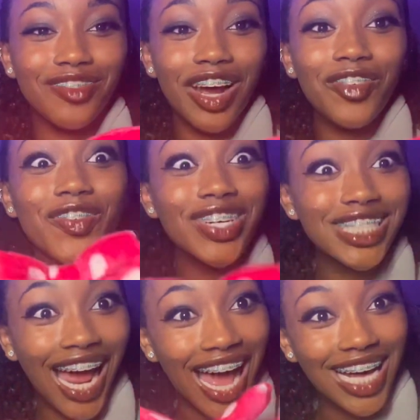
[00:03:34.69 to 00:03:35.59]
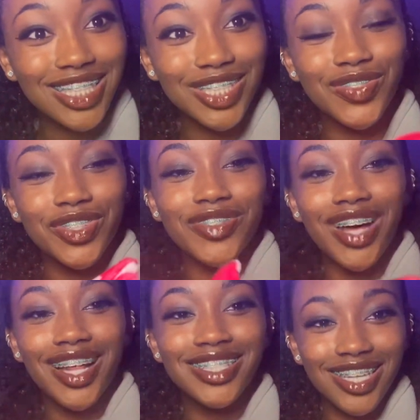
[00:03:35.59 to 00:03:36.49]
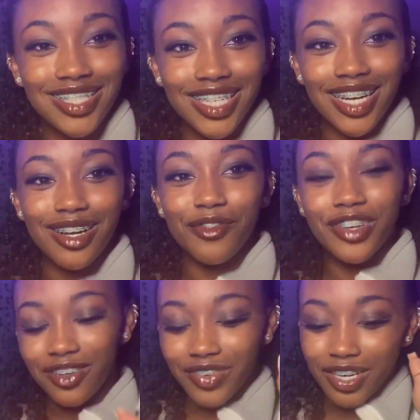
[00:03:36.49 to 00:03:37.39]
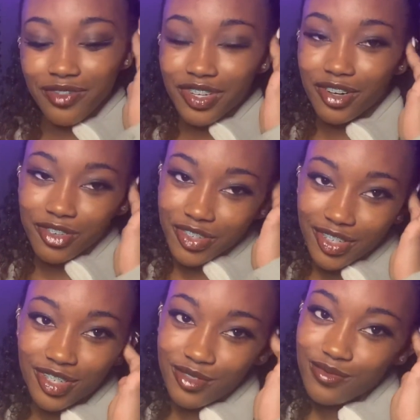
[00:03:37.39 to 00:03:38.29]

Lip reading: I wish I had this for Valentine's. I could have made a makeup video for y'all.